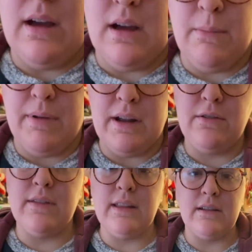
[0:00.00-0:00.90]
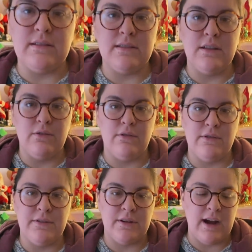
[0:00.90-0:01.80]
Um, but I do think they're still
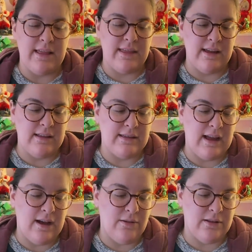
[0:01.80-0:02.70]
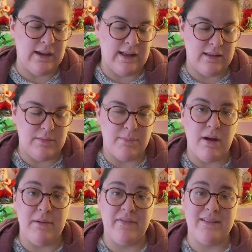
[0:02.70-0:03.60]
older. I think now looking at them, they're
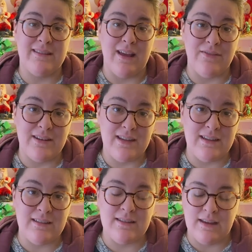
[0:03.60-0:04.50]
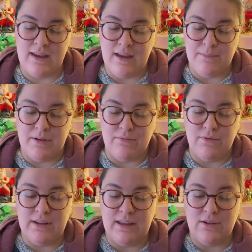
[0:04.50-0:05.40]
probably from the 70s, but
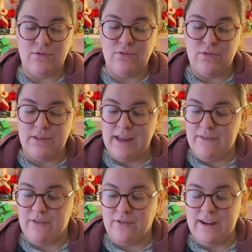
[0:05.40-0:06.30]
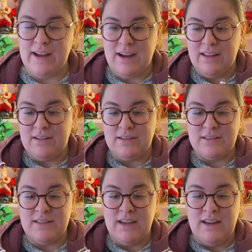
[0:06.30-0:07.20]
really cool. They have great
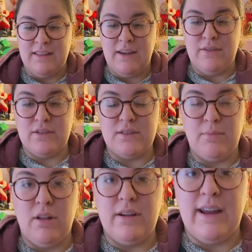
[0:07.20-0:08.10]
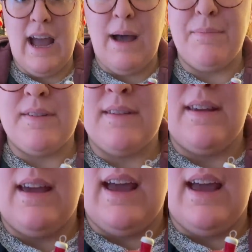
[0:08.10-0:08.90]
colors. They have those smaller caps.